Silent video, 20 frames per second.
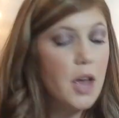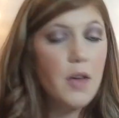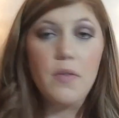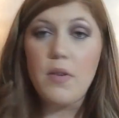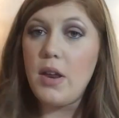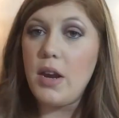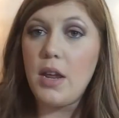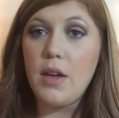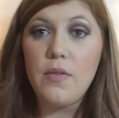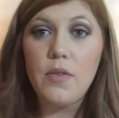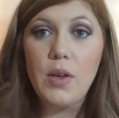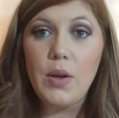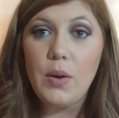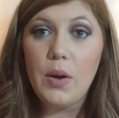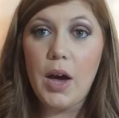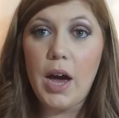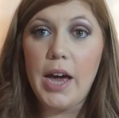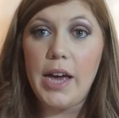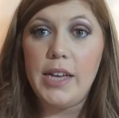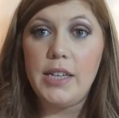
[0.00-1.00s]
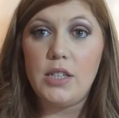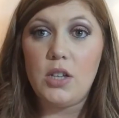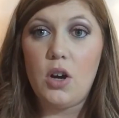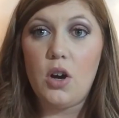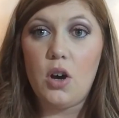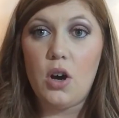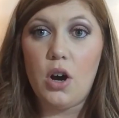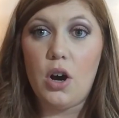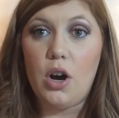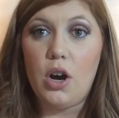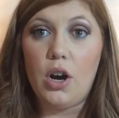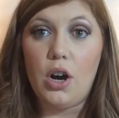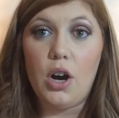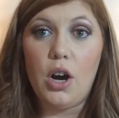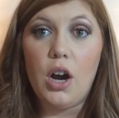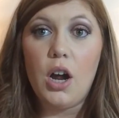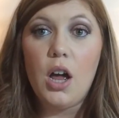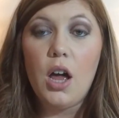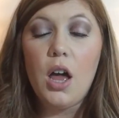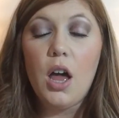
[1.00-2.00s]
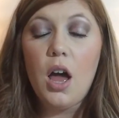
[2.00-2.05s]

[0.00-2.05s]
If any of you guys are